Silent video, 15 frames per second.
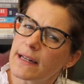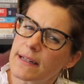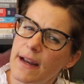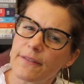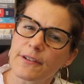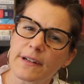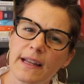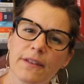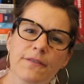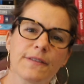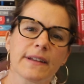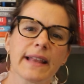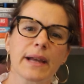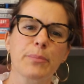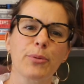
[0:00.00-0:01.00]
endeavor can
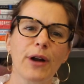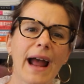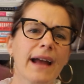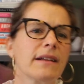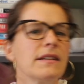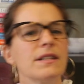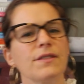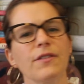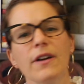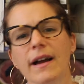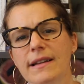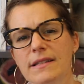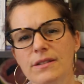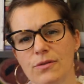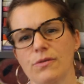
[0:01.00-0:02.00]
feel like practice for
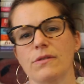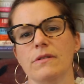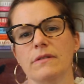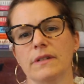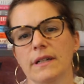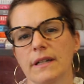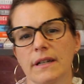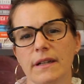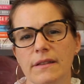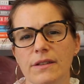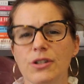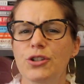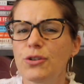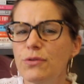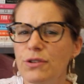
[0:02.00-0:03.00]
high school,
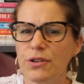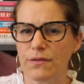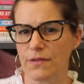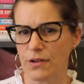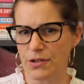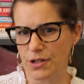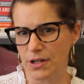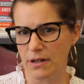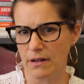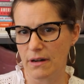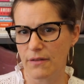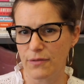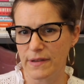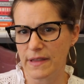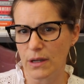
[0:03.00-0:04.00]
the junior version
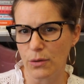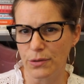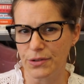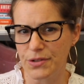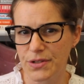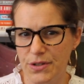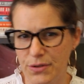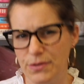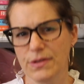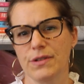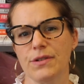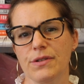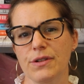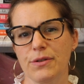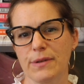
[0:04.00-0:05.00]
of what the older
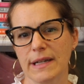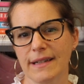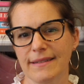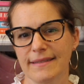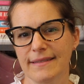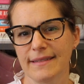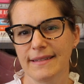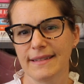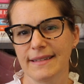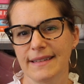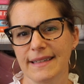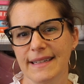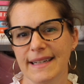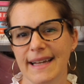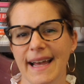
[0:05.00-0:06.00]
students are doing.
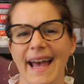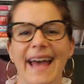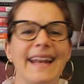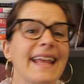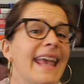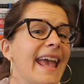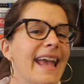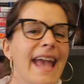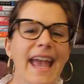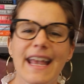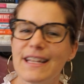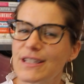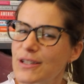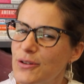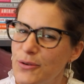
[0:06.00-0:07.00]
At a
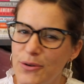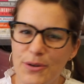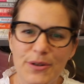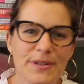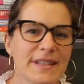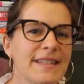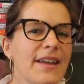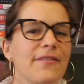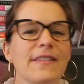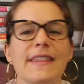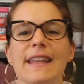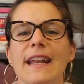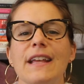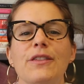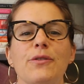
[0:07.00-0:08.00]
K-8 school,
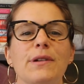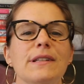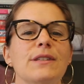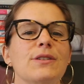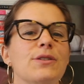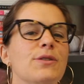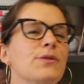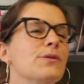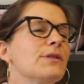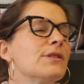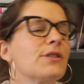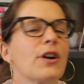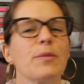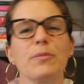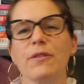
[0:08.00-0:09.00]
7th and 8th grade
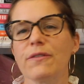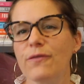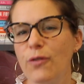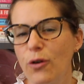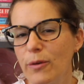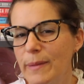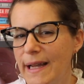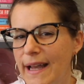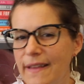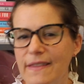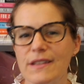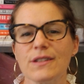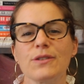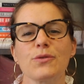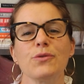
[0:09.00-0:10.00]
students are performing at
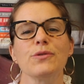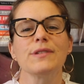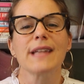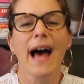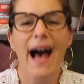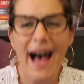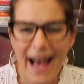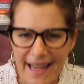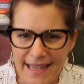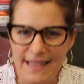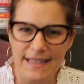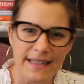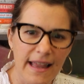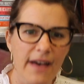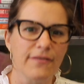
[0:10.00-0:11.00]
the school's
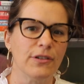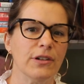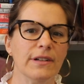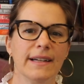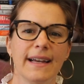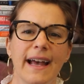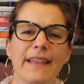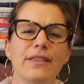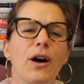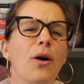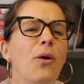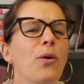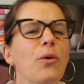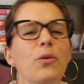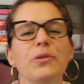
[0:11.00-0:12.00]
highest level, and the
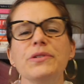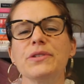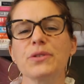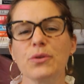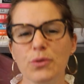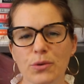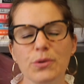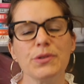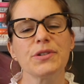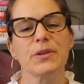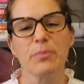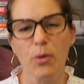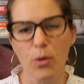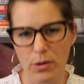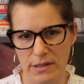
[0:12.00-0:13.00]
whole school
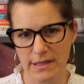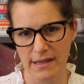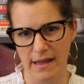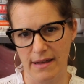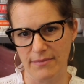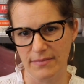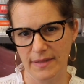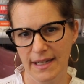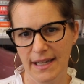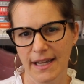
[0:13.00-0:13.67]
supports them.